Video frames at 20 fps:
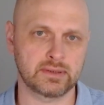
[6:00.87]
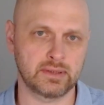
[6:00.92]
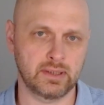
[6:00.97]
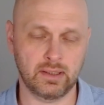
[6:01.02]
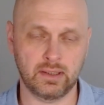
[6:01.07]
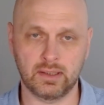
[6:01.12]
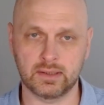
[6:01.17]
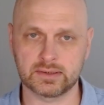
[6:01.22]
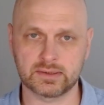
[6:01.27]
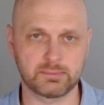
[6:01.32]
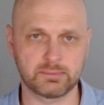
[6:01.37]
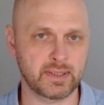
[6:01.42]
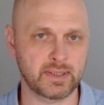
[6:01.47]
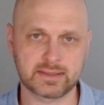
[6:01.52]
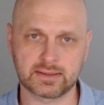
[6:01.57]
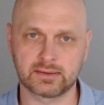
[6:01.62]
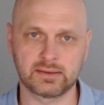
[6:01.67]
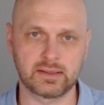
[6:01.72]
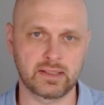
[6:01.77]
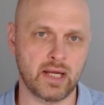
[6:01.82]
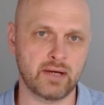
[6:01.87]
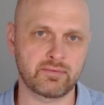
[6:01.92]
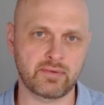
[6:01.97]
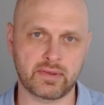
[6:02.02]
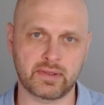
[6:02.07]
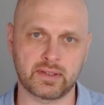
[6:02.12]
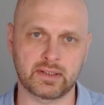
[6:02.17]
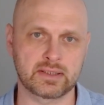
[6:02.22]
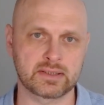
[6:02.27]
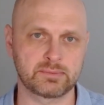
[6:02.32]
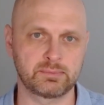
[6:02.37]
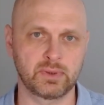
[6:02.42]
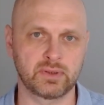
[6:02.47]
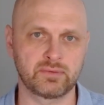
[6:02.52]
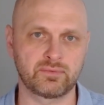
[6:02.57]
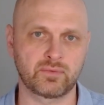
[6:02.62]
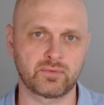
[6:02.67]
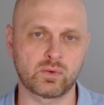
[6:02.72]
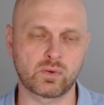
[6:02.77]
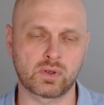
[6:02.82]
So basically everything is built
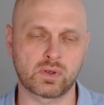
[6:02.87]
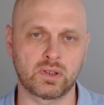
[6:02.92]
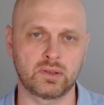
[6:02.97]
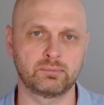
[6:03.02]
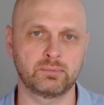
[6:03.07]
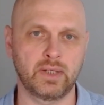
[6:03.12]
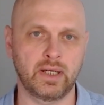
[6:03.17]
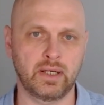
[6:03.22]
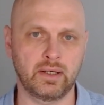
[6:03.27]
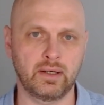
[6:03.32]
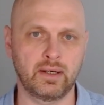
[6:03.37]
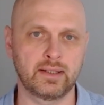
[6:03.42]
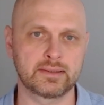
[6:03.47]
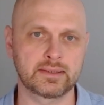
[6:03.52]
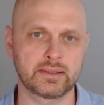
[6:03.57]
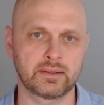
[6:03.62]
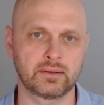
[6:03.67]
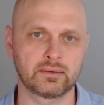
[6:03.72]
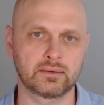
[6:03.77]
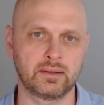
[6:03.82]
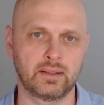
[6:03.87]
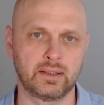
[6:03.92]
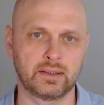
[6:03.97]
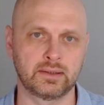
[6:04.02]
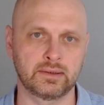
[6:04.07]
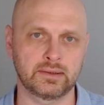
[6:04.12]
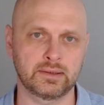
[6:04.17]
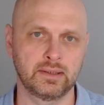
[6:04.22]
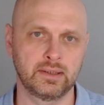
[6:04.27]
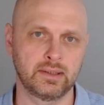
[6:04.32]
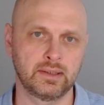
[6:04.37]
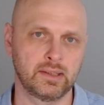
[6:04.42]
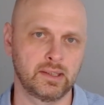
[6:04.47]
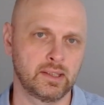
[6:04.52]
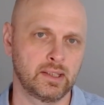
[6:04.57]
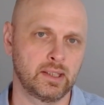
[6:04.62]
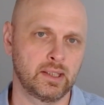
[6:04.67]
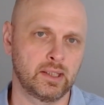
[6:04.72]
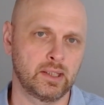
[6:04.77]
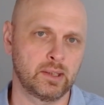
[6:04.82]
for my ideal client.
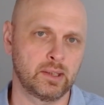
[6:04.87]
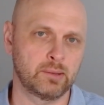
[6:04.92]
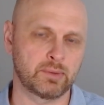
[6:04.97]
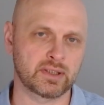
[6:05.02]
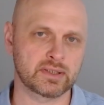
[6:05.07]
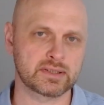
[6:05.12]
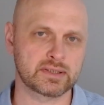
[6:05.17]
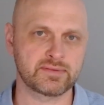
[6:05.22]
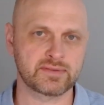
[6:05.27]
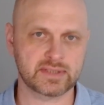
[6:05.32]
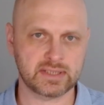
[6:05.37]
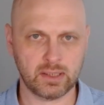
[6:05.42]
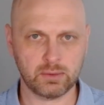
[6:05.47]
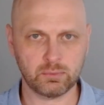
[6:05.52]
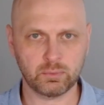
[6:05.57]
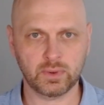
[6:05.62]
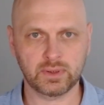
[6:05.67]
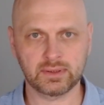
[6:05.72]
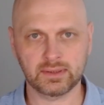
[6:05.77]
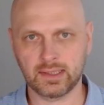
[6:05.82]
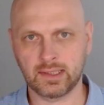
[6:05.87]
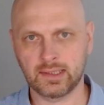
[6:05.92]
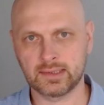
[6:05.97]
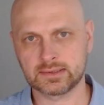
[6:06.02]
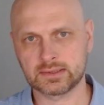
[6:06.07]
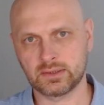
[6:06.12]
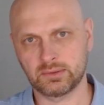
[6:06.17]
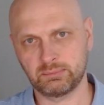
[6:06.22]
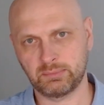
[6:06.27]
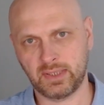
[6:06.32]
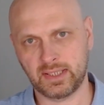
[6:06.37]
Because if someone lands on my